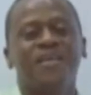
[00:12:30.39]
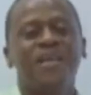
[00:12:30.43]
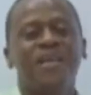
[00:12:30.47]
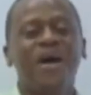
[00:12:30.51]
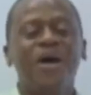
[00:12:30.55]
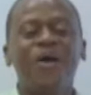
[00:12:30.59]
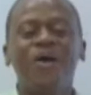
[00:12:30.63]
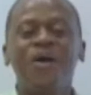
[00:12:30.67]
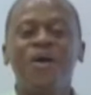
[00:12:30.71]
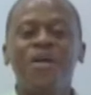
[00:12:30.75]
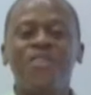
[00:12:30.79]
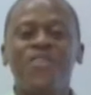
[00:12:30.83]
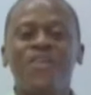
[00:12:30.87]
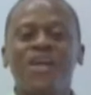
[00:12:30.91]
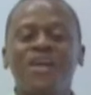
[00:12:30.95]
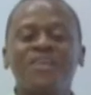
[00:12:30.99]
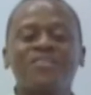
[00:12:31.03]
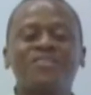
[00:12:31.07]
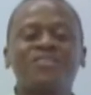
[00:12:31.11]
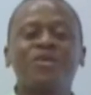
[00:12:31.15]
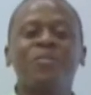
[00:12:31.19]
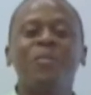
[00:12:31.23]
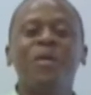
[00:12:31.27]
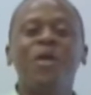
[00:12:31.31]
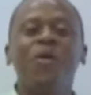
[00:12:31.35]
Now, there
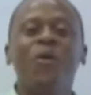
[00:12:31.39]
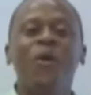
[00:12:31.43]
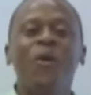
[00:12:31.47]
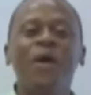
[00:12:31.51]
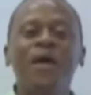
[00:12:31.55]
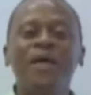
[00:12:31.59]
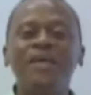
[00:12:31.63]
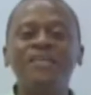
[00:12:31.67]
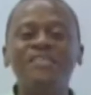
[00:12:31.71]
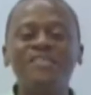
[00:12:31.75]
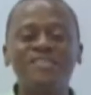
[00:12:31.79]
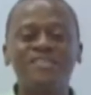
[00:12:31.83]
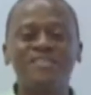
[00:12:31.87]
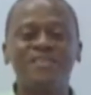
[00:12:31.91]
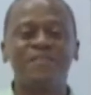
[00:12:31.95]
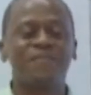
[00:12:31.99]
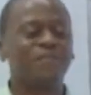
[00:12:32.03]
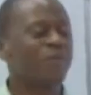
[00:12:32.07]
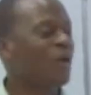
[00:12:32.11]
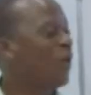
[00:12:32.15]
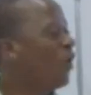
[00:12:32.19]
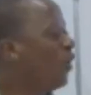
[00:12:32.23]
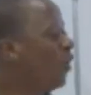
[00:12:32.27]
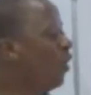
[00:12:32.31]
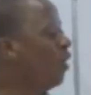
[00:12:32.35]
are so many ways
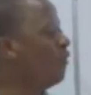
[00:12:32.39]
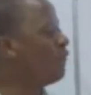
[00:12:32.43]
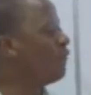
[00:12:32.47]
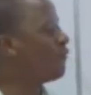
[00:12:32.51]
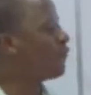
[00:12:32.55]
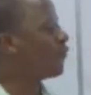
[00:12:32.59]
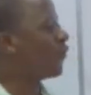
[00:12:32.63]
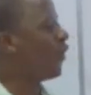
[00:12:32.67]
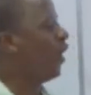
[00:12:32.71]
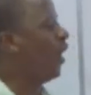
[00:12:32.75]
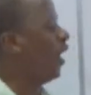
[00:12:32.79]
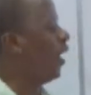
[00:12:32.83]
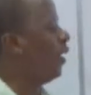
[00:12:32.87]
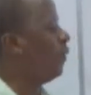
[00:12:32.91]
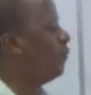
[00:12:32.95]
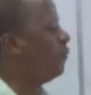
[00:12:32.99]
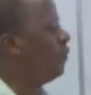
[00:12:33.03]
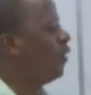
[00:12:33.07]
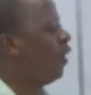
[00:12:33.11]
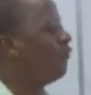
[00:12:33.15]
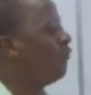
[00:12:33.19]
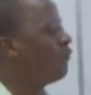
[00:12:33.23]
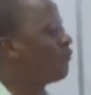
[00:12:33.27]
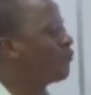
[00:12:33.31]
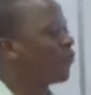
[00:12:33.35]
of,
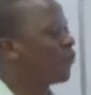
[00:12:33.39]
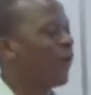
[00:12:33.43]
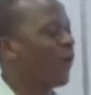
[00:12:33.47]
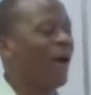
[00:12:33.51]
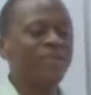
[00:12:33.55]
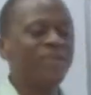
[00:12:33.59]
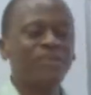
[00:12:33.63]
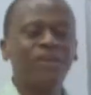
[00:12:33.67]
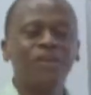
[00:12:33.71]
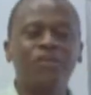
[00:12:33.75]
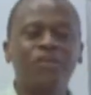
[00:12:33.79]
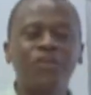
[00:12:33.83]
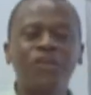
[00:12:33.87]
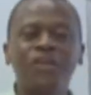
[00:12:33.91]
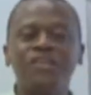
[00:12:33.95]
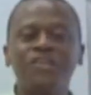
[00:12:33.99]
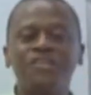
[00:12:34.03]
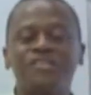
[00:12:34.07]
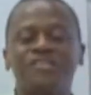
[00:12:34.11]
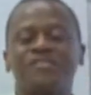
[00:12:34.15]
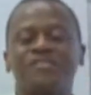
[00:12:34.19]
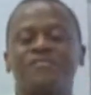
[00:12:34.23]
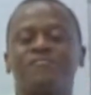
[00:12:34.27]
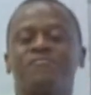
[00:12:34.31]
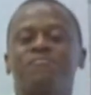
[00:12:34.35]
um, of writing
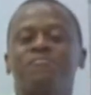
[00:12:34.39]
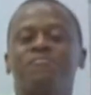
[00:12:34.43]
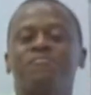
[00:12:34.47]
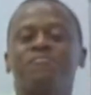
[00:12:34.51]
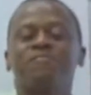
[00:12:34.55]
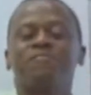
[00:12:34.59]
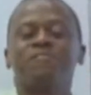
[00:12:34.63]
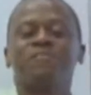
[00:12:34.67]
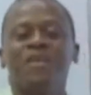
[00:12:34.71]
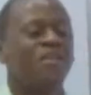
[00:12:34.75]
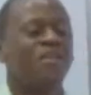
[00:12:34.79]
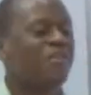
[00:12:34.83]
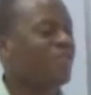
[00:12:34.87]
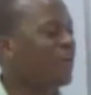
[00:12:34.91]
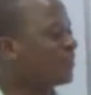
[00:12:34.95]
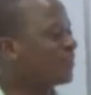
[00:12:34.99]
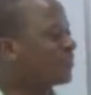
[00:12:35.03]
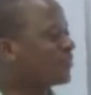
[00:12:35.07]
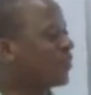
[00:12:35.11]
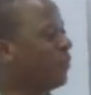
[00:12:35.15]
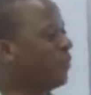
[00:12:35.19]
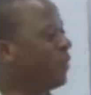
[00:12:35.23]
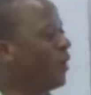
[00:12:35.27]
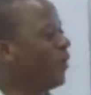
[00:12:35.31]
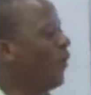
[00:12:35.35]
things. There are
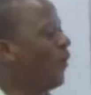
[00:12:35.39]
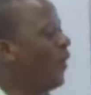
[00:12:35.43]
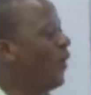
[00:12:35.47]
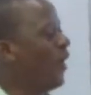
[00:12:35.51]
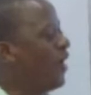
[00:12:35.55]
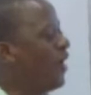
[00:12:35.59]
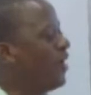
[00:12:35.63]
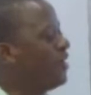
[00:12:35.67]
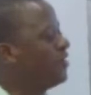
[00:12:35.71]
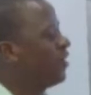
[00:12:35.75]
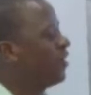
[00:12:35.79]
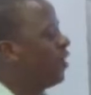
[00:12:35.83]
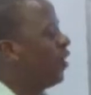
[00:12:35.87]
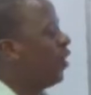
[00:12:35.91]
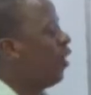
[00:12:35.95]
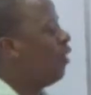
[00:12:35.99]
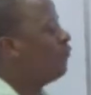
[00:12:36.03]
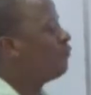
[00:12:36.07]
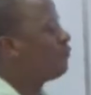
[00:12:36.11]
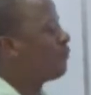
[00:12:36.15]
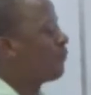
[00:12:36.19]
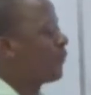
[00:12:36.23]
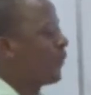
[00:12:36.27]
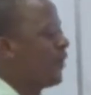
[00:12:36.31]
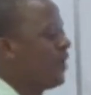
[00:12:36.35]
so many ways
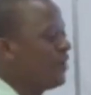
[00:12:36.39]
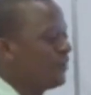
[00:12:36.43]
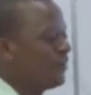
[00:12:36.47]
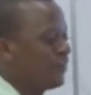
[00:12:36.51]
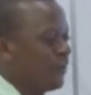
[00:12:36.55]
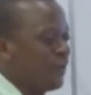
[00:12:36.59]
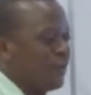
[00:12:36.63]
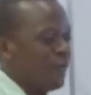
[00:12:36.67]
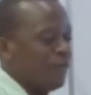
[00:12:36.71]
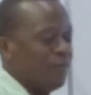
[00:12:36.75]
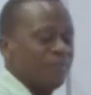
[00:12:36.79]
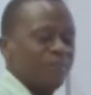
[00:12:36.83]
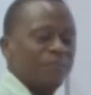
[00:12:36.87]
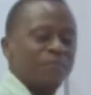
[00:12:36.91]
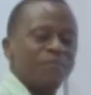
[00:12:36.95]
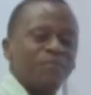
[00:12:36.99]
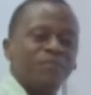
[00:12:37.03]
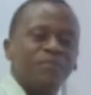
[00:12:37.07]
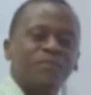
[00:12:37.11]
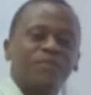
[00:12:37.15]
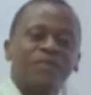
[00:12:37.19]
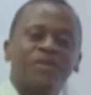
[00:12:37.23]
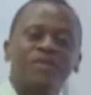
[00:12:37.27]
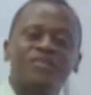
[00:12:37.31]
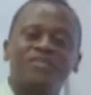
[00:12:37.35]
of printing
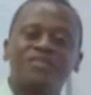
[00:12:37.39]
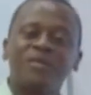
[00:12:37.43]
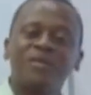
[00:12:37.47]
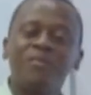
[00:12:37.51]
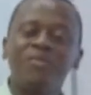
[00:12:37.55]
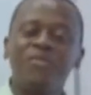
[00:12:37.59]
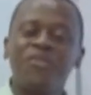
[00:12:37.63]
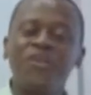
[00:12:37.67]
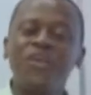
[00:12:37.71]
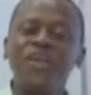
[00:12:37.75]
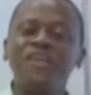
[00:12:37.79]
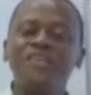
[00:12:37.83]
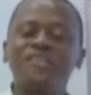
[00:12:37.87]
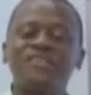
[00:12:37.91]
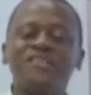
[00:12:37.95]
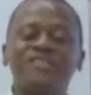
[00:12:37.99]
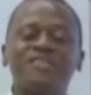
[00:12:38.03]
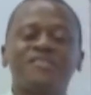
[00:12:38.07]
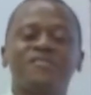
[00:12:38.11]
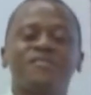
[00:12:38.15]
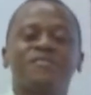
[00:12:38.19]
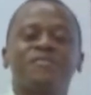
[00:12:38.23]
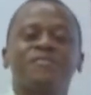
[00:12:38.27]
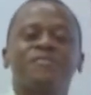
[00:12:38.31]
some things.